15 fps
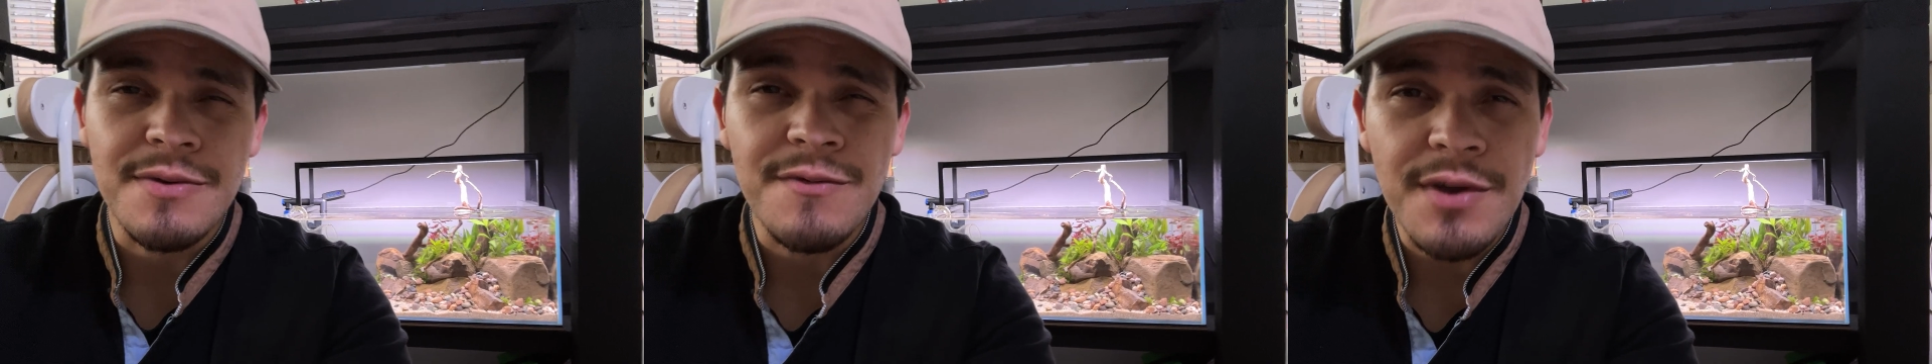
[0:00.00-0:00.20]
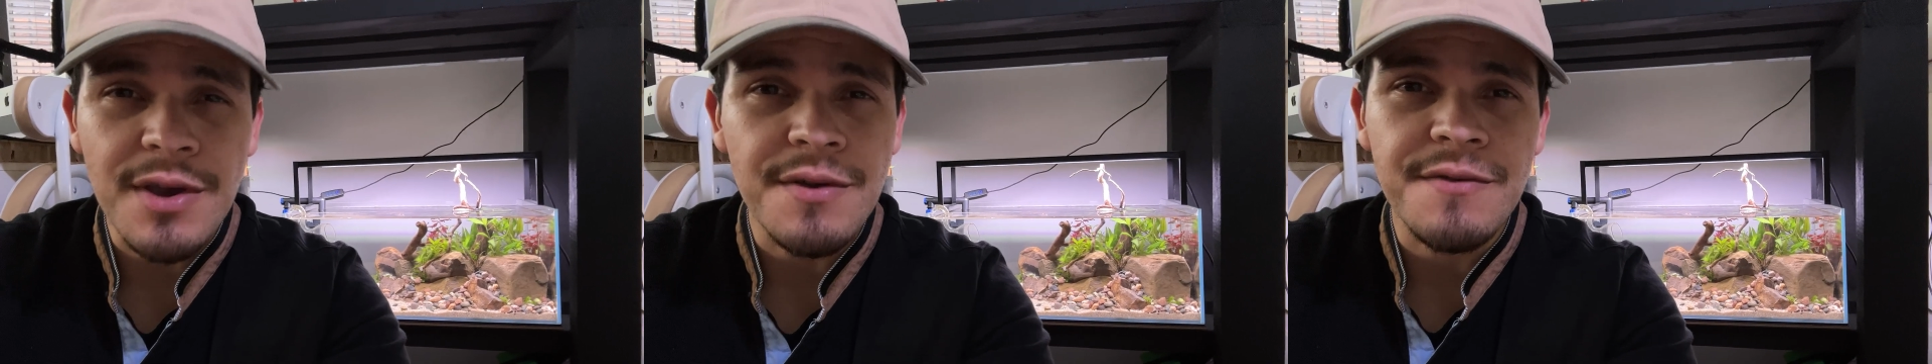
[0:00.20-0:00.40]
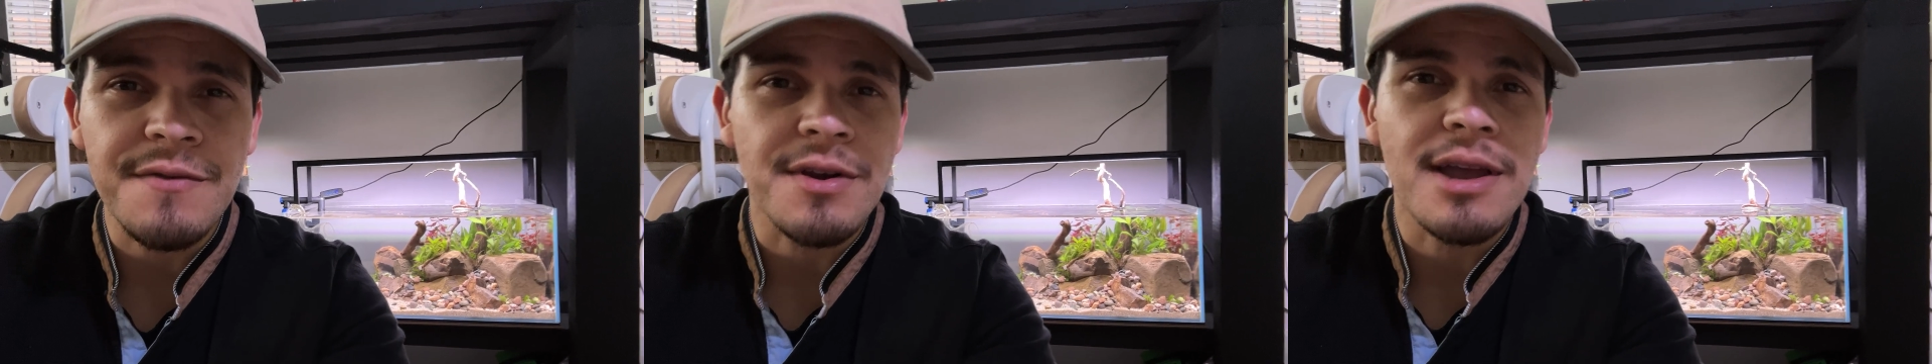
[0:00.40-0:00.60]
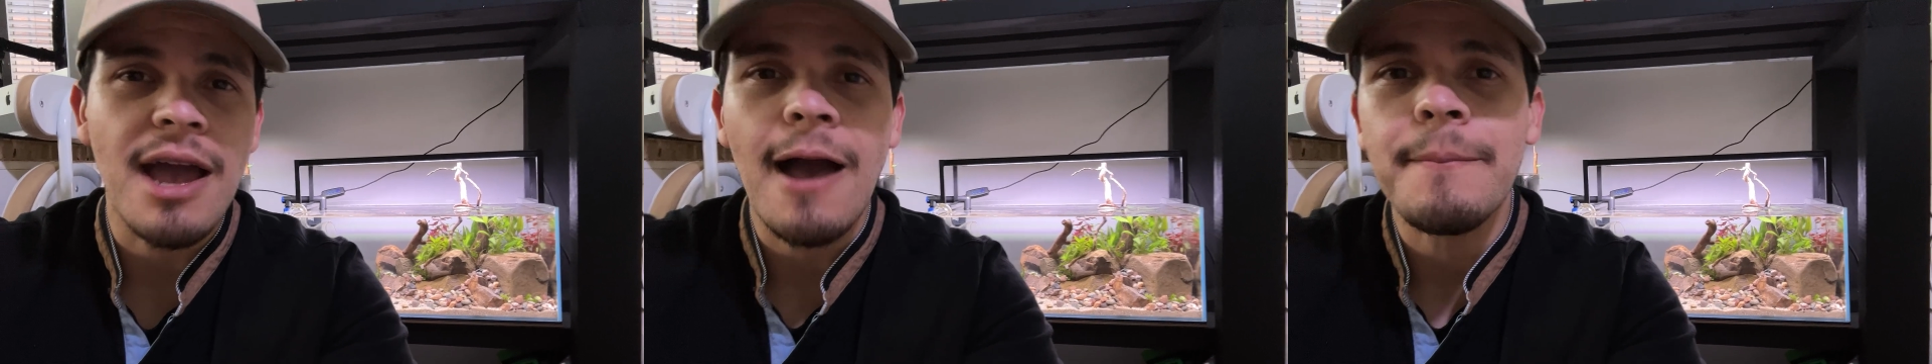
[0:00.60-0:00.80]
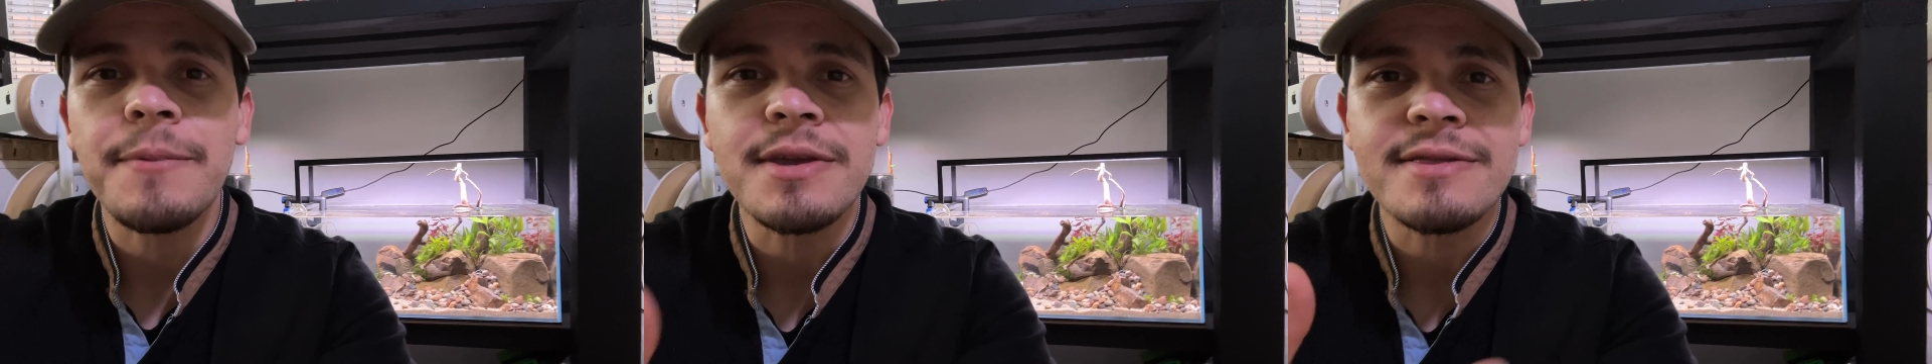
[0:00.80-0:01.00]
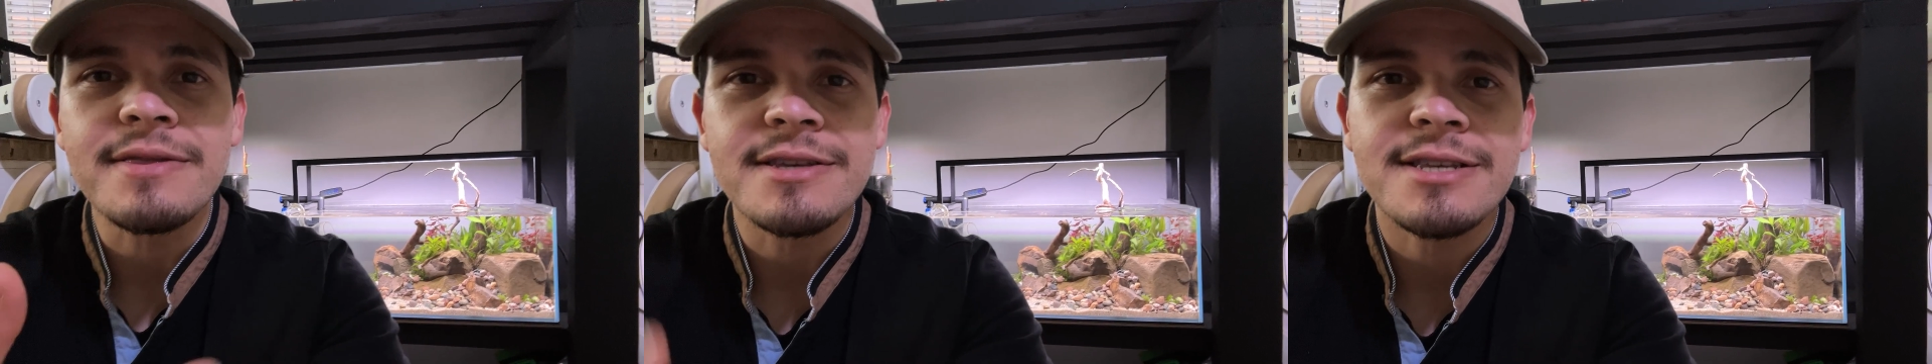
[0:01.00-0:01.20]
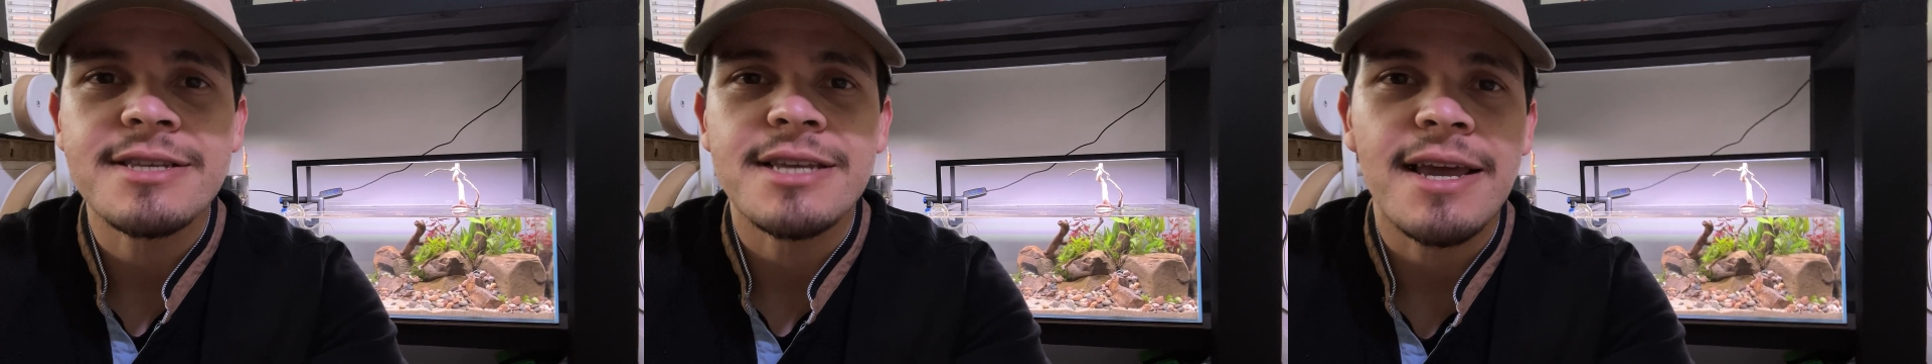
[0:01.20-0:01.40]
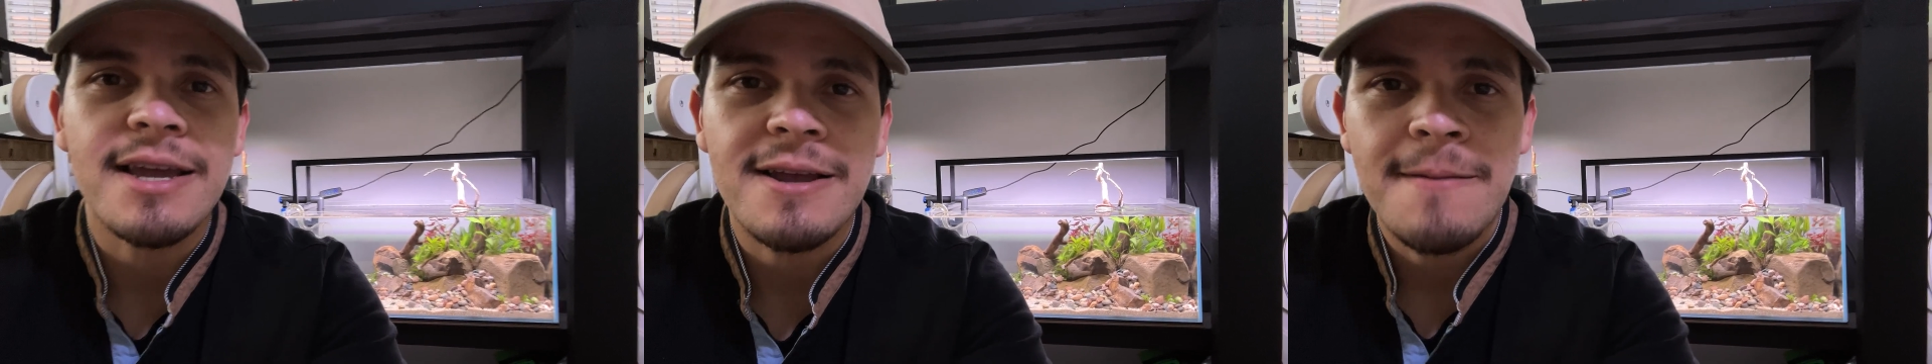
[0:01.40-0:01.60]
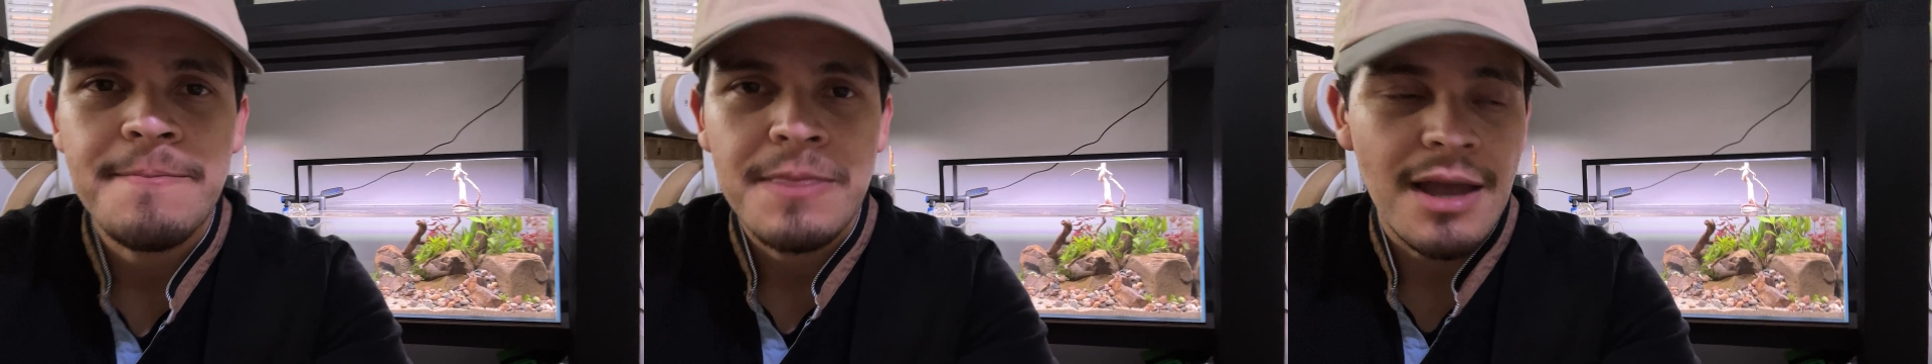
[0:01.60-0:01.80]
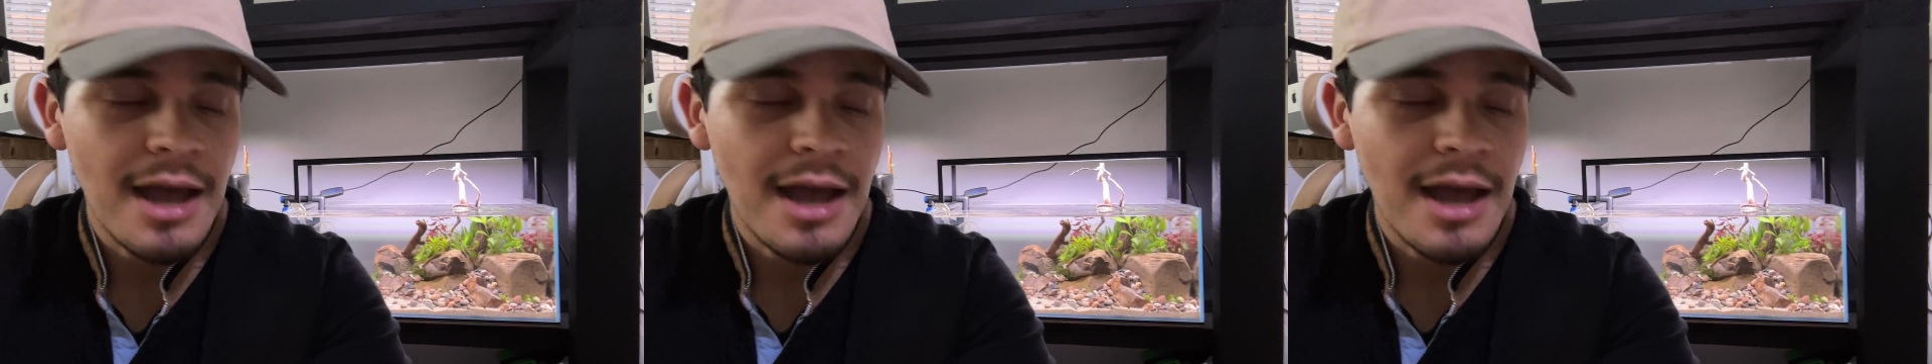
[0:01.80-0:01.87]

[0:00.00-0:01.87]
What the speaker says: be very, very happy in this tank.